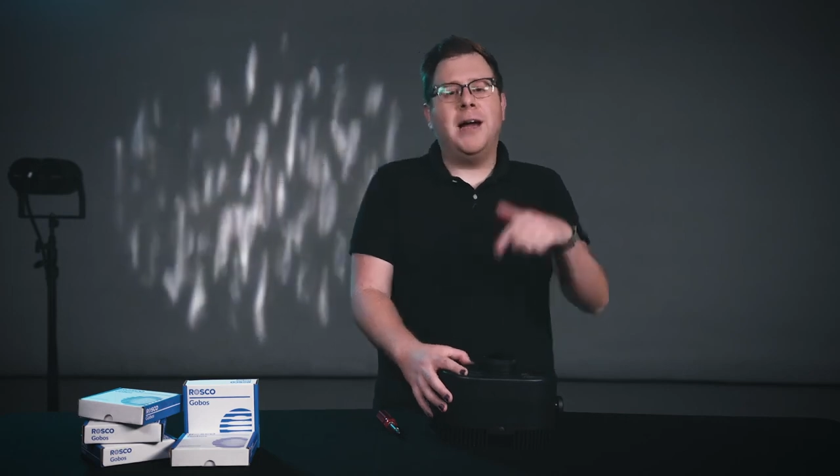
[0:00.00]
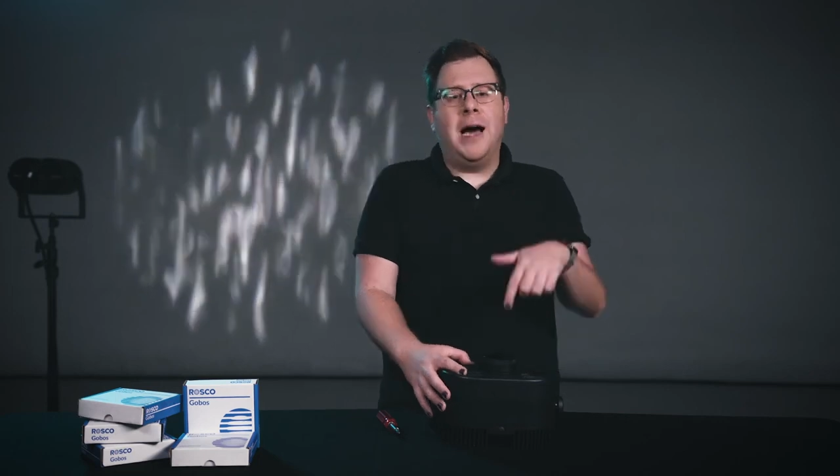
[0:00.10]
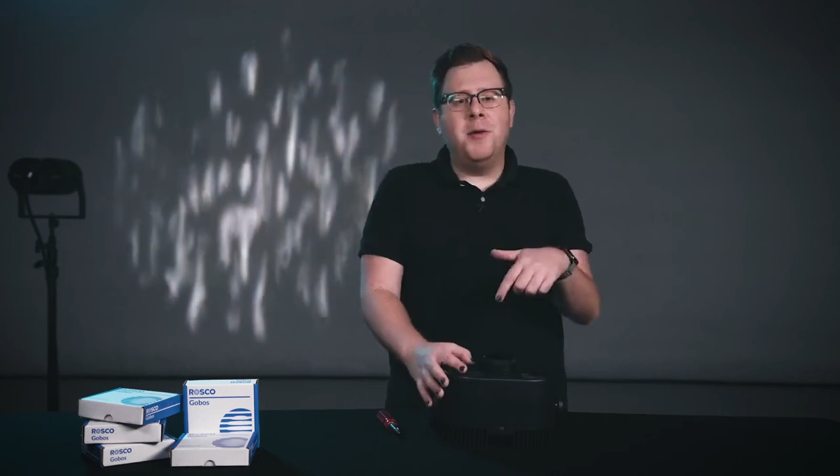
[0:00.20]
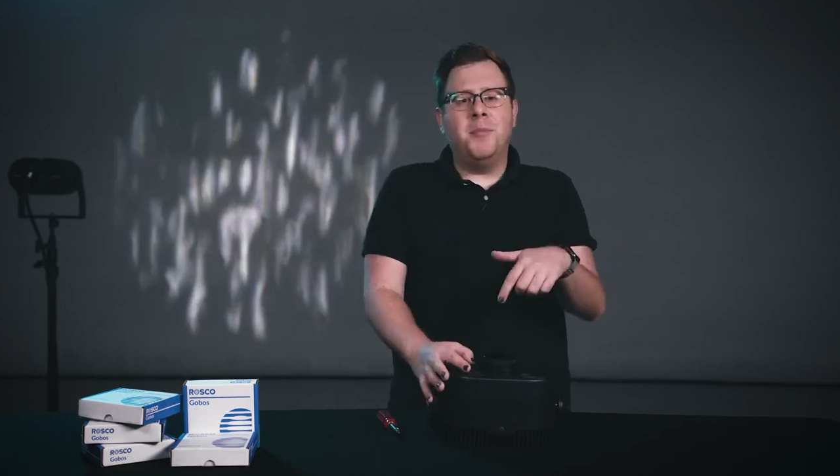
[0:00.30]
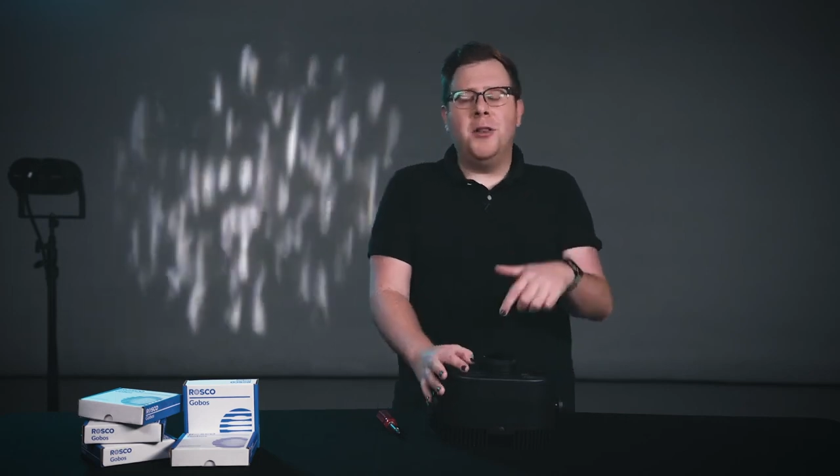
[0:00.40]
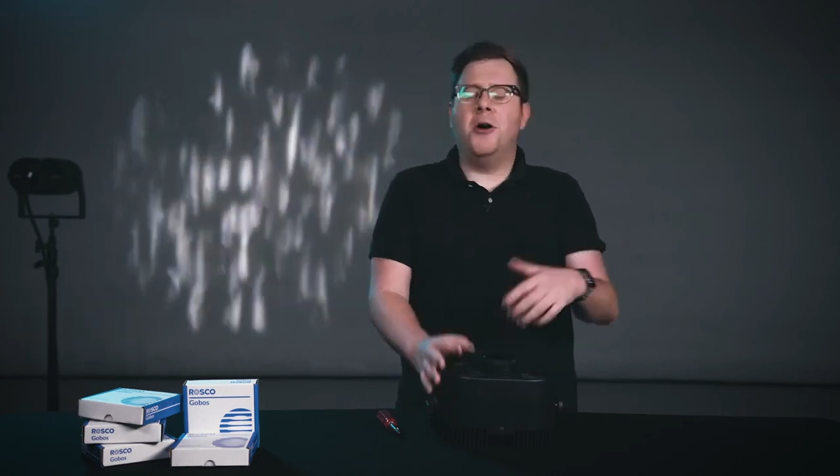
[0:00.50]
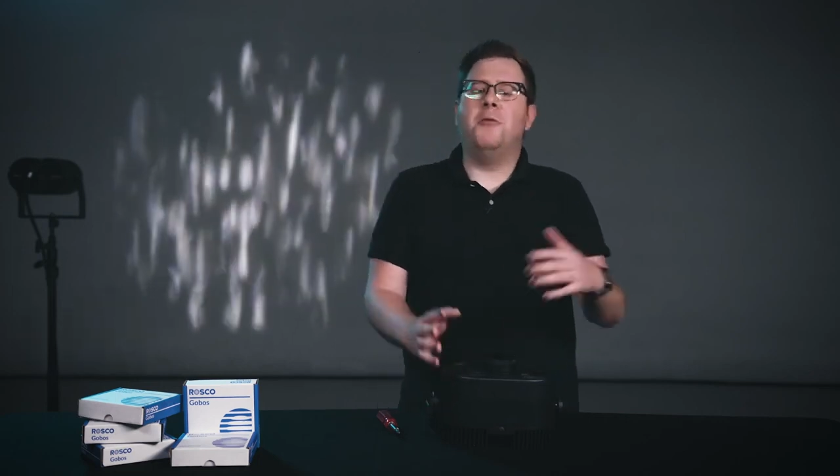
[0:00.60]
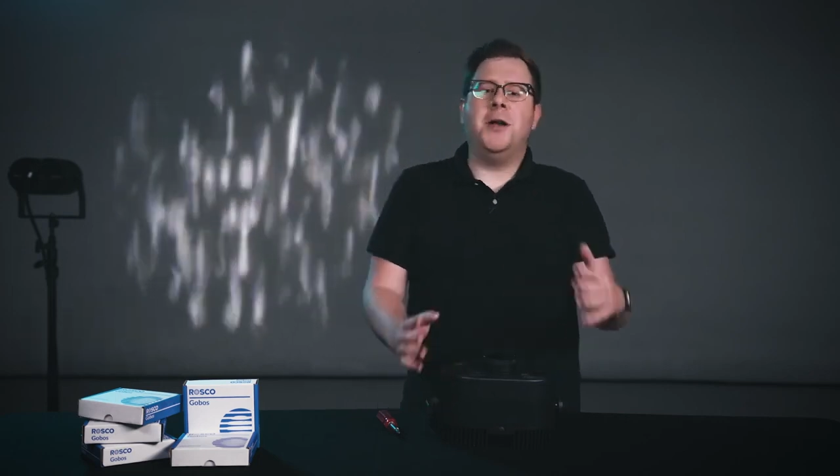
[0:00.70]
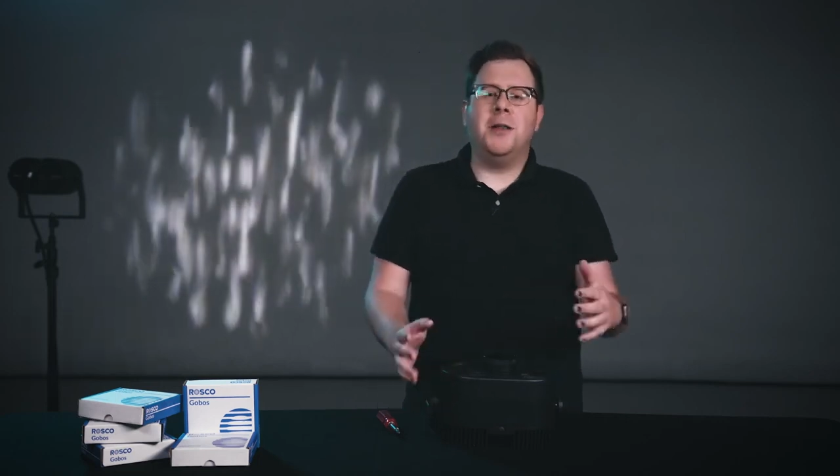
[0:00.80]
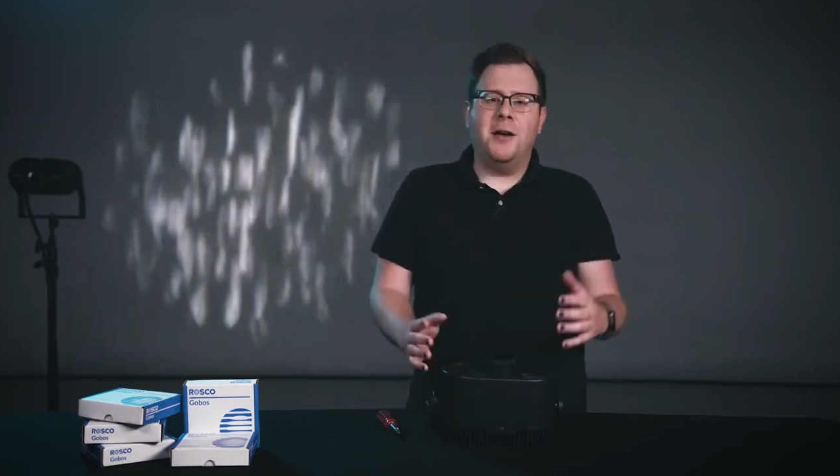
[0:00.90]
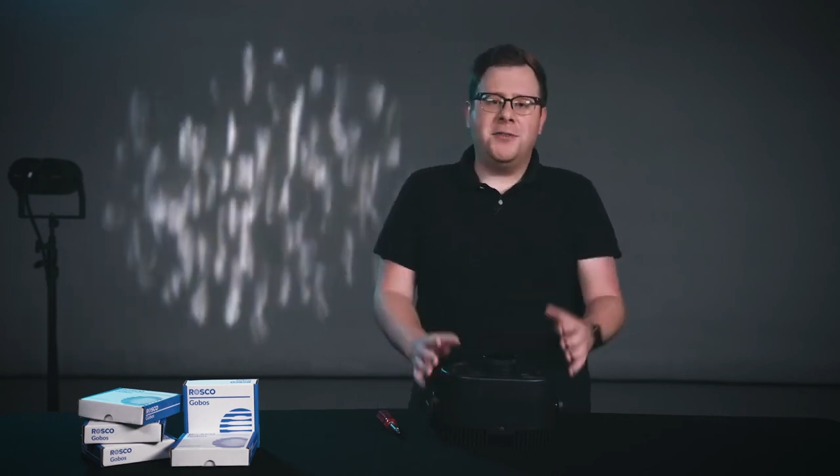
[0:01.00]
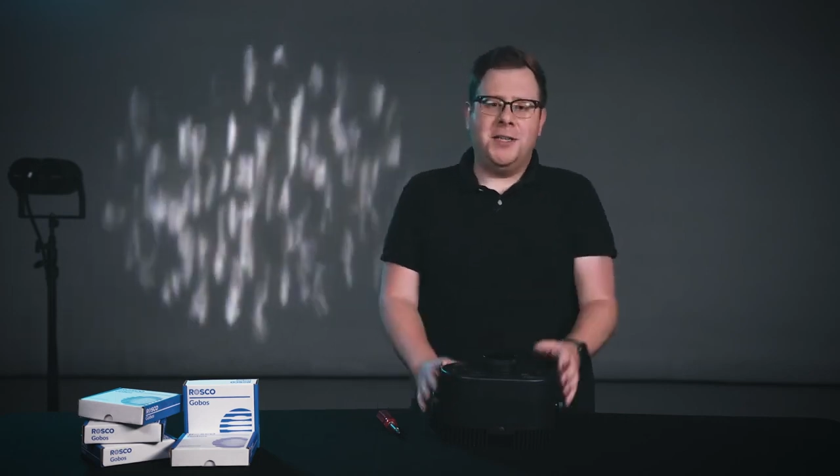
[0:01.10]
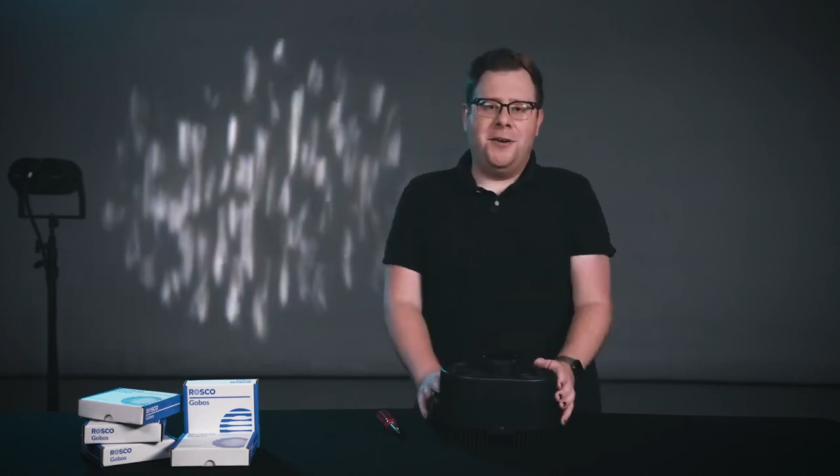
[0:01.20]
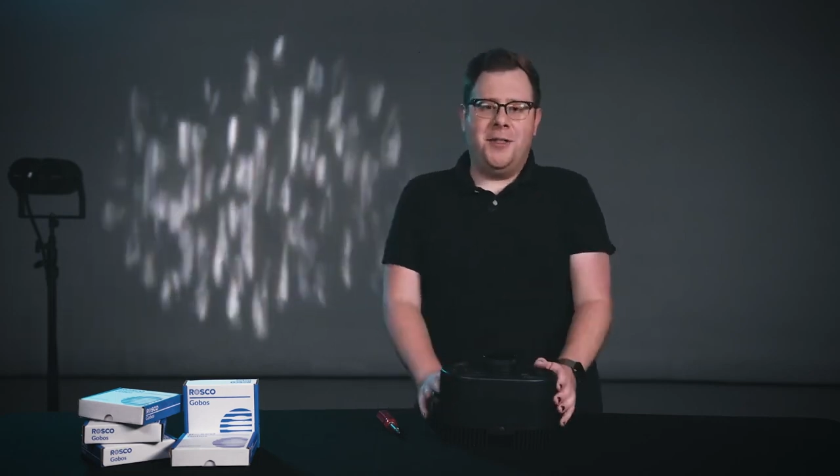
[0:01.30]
Comment below, we'd love to hear